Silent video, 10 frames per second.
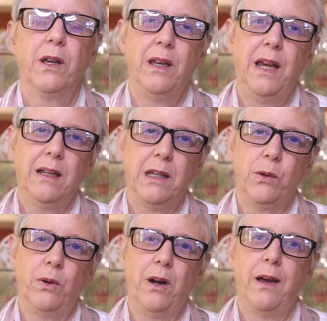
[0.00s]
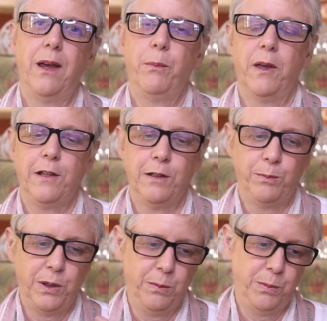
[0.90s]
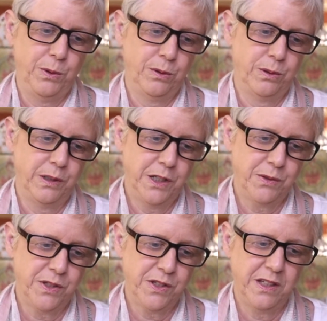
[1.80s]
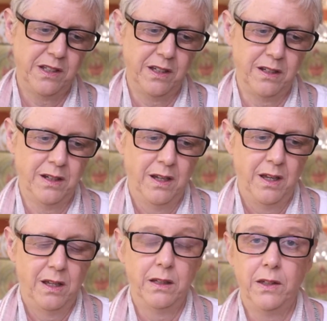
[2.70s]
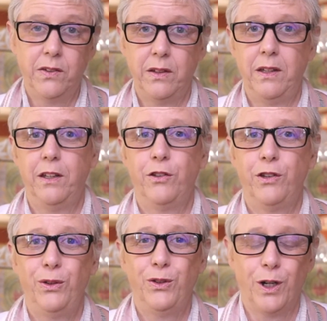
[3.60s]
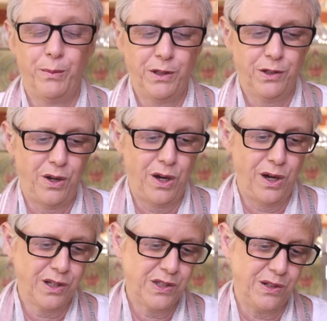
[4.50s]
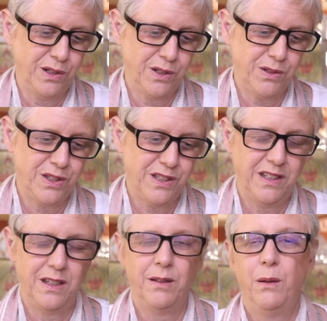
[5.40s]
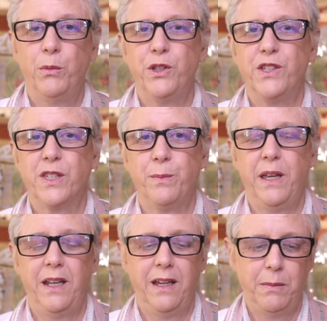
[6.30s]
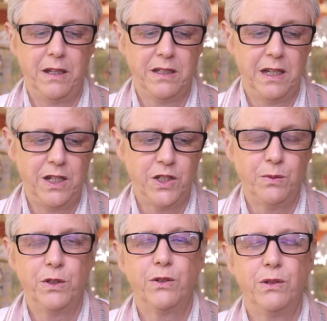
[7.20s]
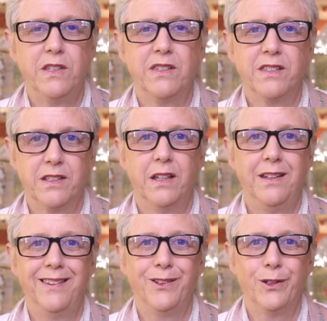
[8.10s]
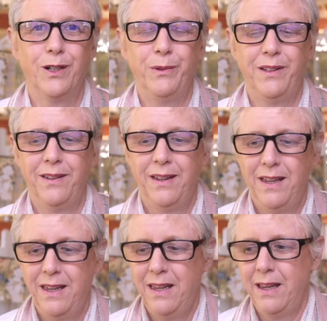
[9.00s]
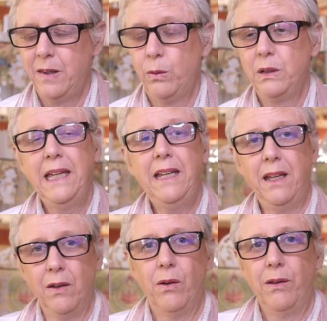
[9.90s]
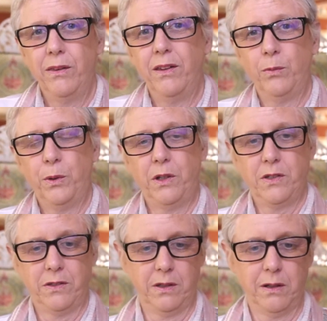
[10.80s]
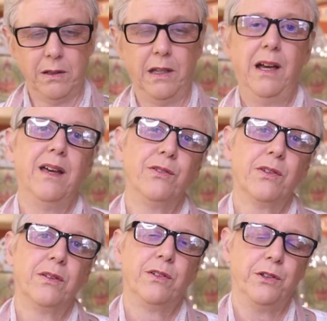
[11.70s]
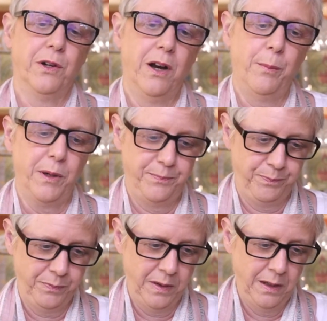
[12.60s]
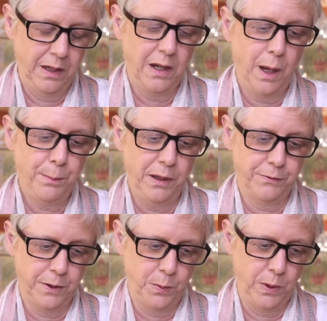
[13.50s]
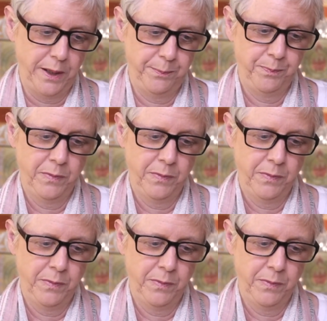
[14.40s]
connecting who are high-minded people who are interested in listening to Dharma talks. They're interested in participating in meditation retreats and studying the Dharma. And they're relating all the experiences in their lives to Dharma in an uplifted way.